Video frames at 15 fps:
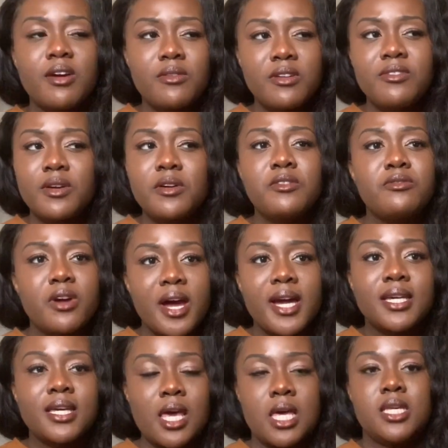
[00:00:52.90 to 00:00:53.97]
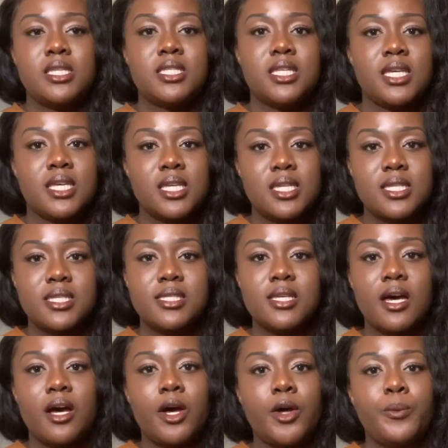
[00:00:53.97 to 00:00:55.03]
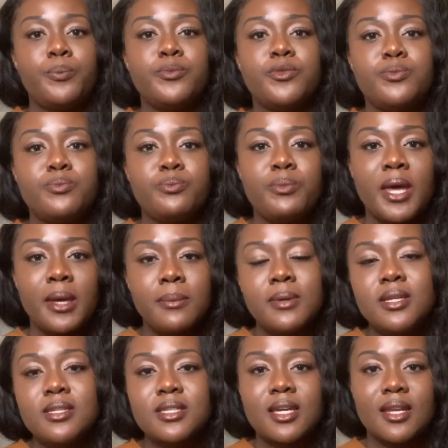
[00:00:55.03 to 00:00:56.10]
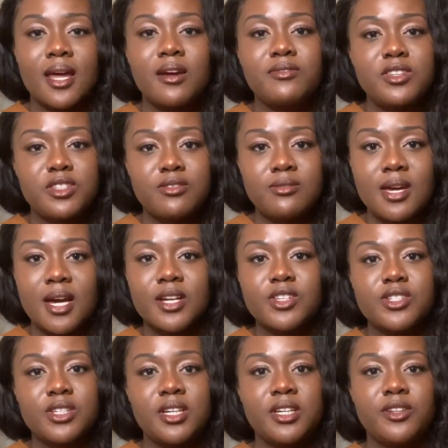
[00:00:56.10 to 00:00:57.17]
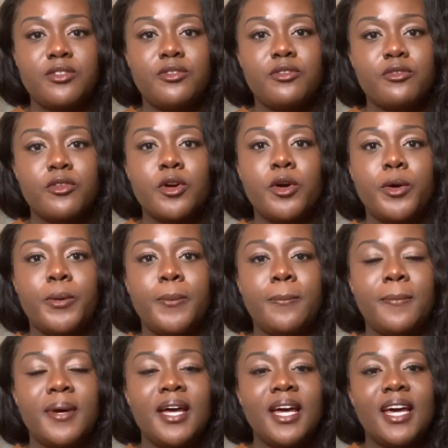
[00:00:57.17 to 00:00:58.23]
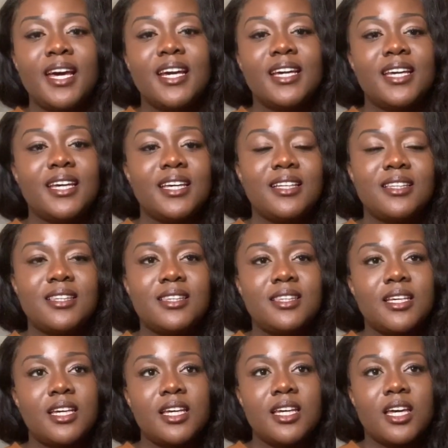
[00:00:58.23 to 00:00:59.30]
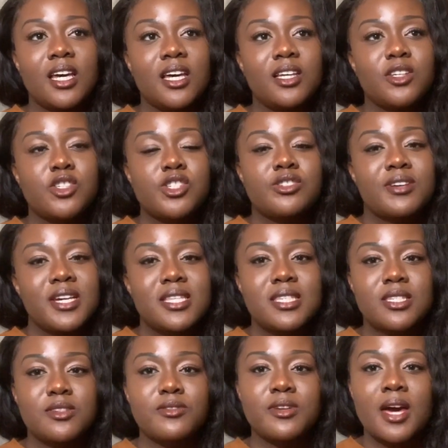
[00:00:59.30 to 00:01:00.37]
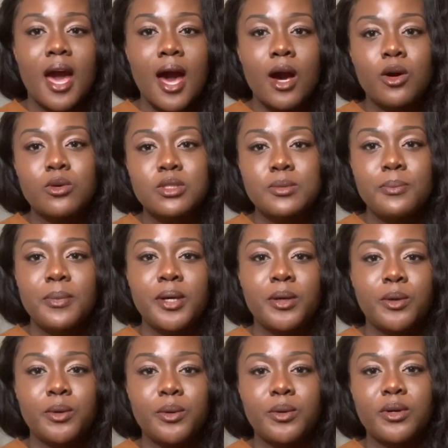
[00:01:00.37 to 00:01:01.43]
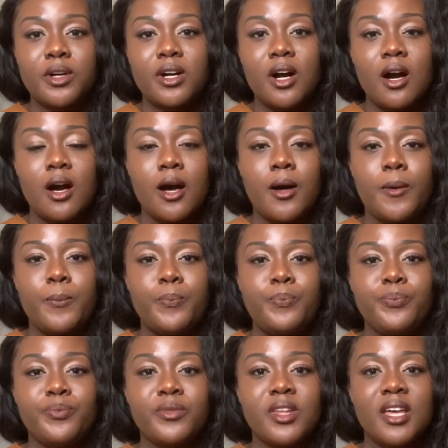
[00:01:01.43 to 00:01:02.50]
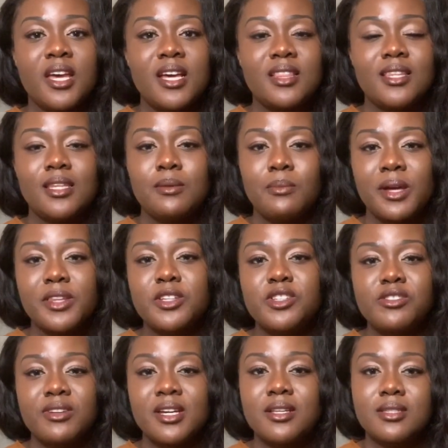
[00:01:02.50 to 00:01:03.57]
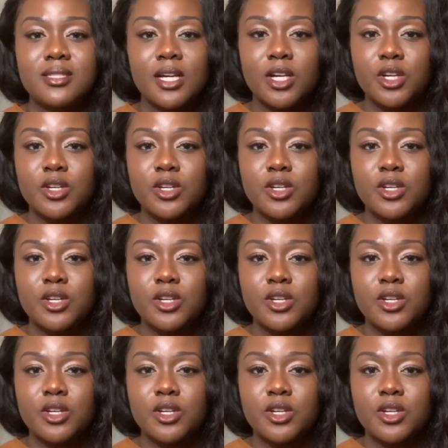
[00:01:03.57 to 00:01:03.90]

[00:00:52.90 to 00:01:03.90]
very, very rare cases, babies can have this reaction from the traces of cow's milk that the mother drinks that